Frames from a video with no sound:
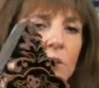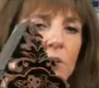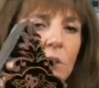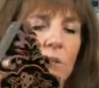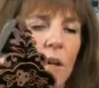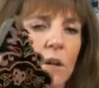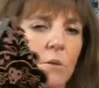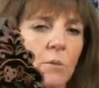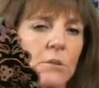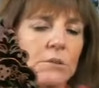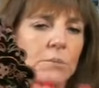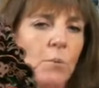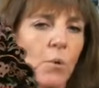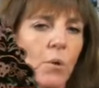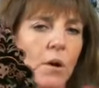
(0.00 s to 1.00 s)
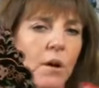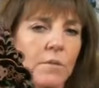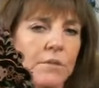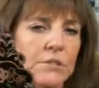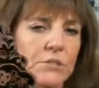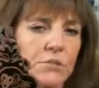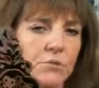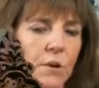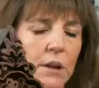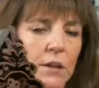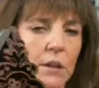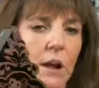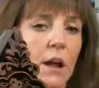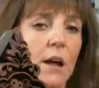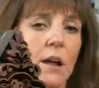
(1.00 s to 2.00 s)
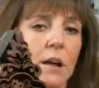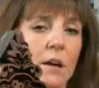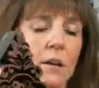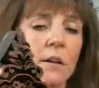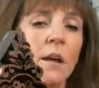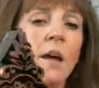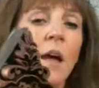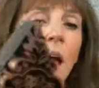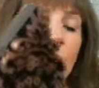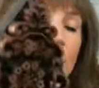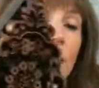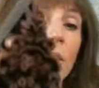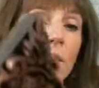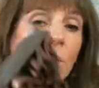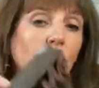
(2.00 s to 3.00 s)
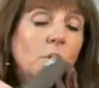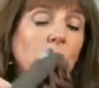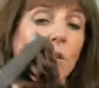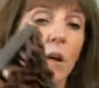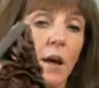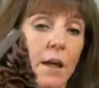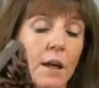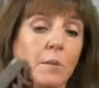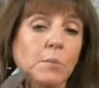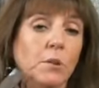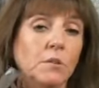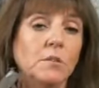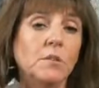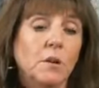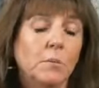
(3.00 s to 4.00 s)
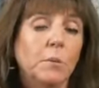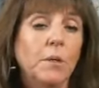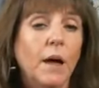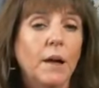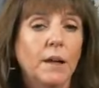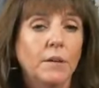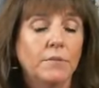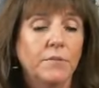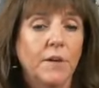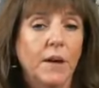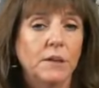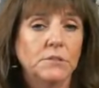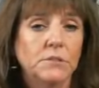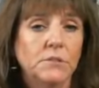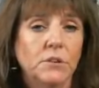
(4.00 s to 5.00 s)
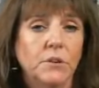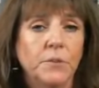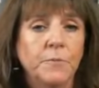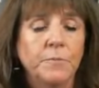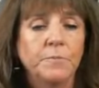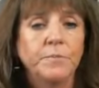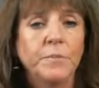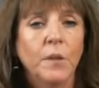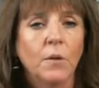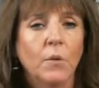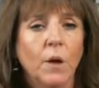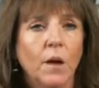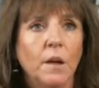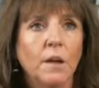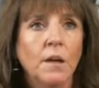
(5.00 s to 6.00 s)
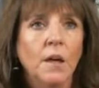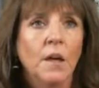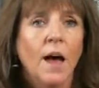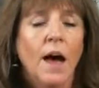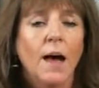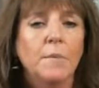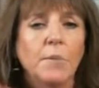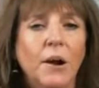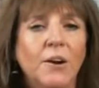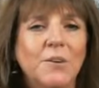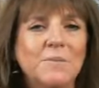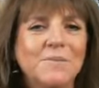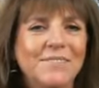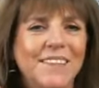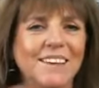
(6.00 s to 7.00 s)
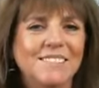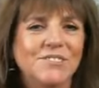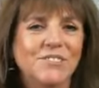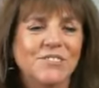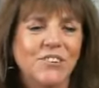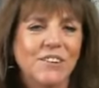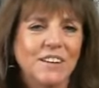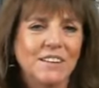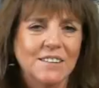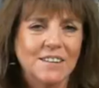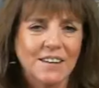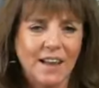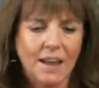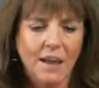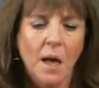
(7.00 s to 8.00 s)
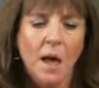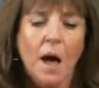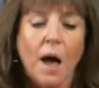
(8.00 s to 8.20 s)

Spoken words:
So then it was more of a straight line. And then they were able to apply it faster. Okay. Hi, Barb. Thanks for joining today.